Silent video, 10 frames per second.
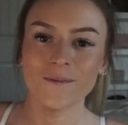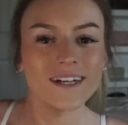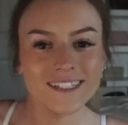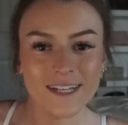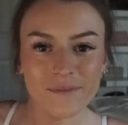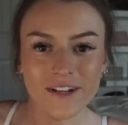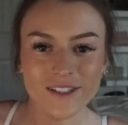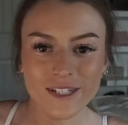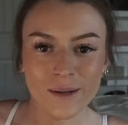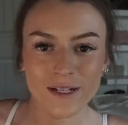What's up
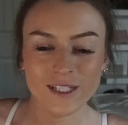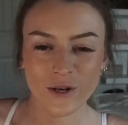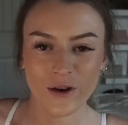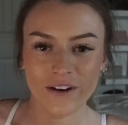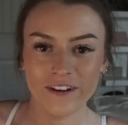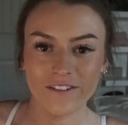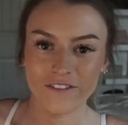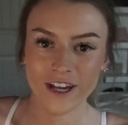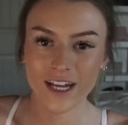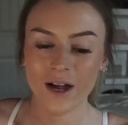YouTube, it's
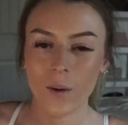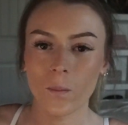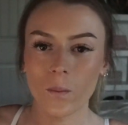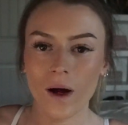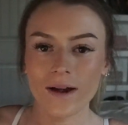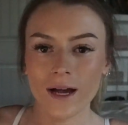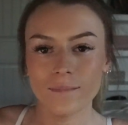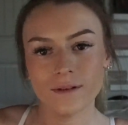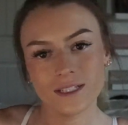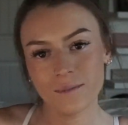Toriv.fit.
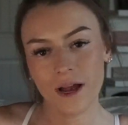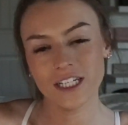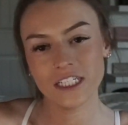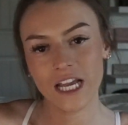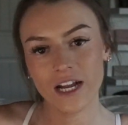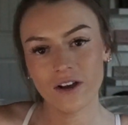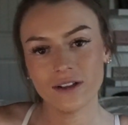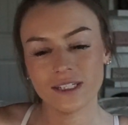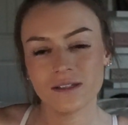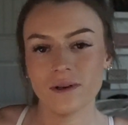Welcome to my channel.
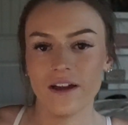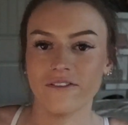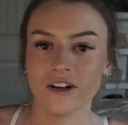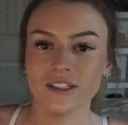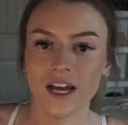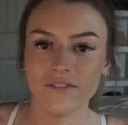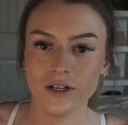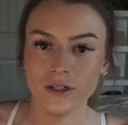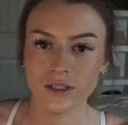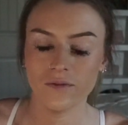This is my first ever
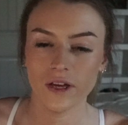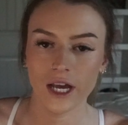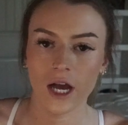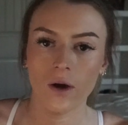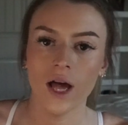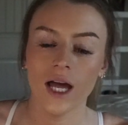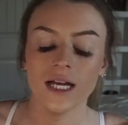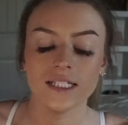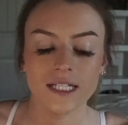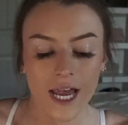YouTube video.
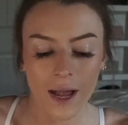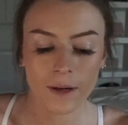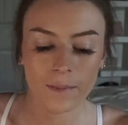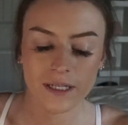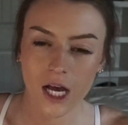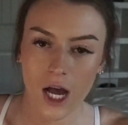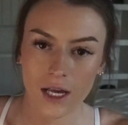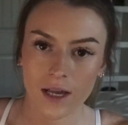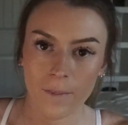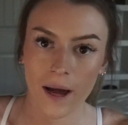Today I'm going to be
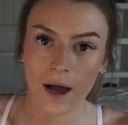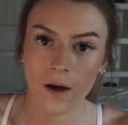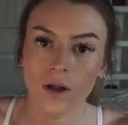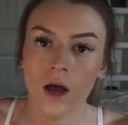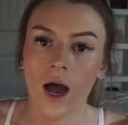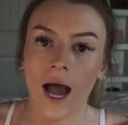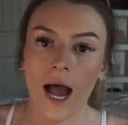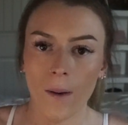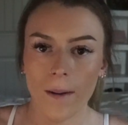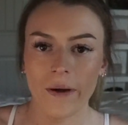talking about
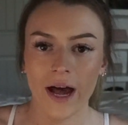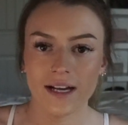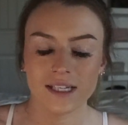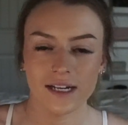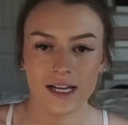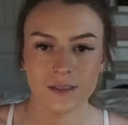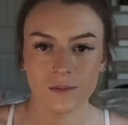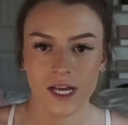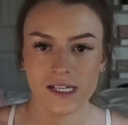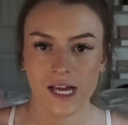how I passed the NASM
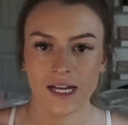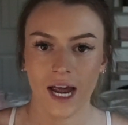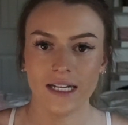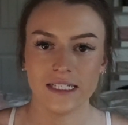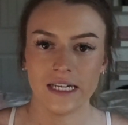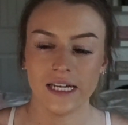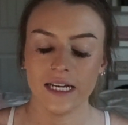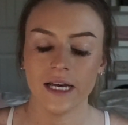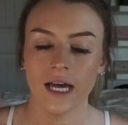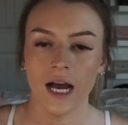test at
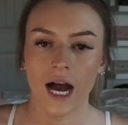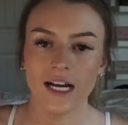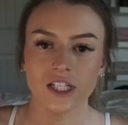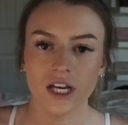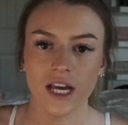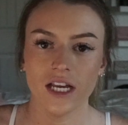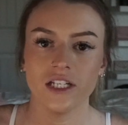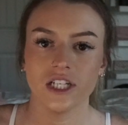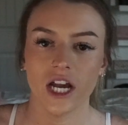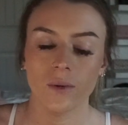19. I took it
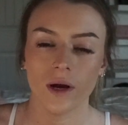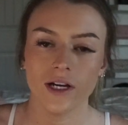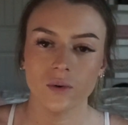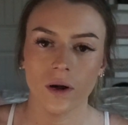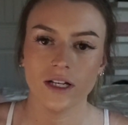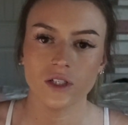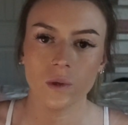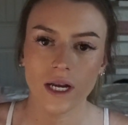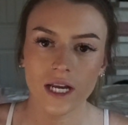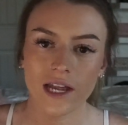in January
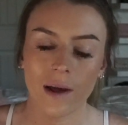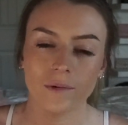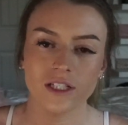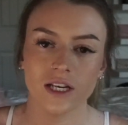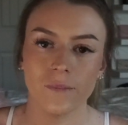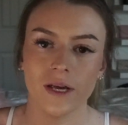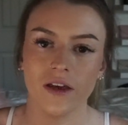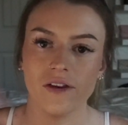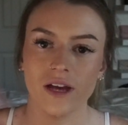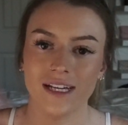2020 and I'm just going to be
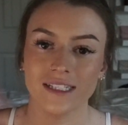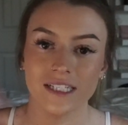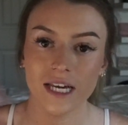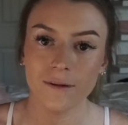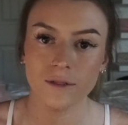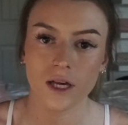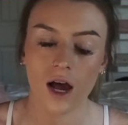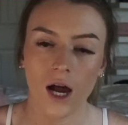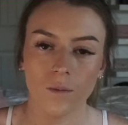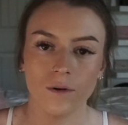giving you guys tips
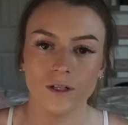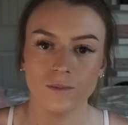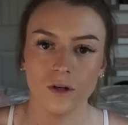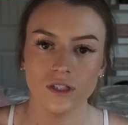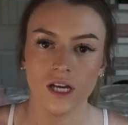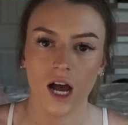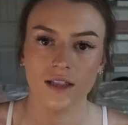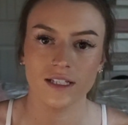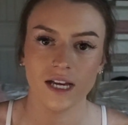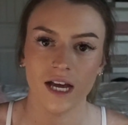on what was mostly on
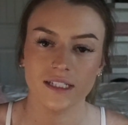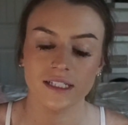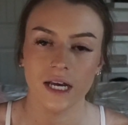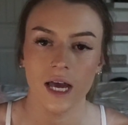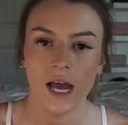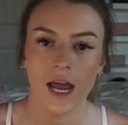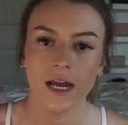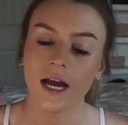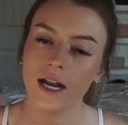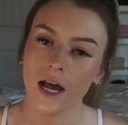the test
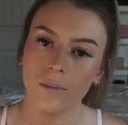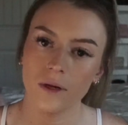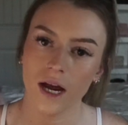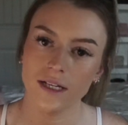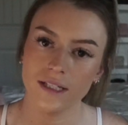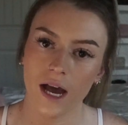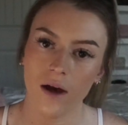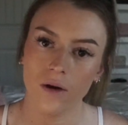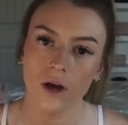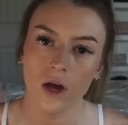and kind of help you guys
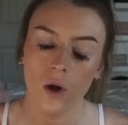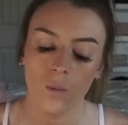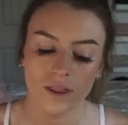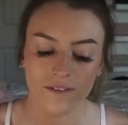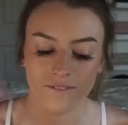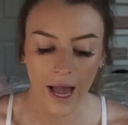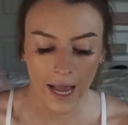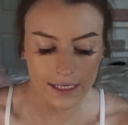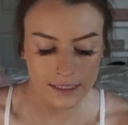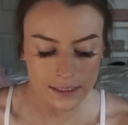out with the
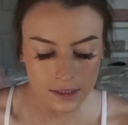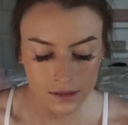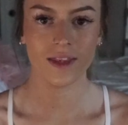facts.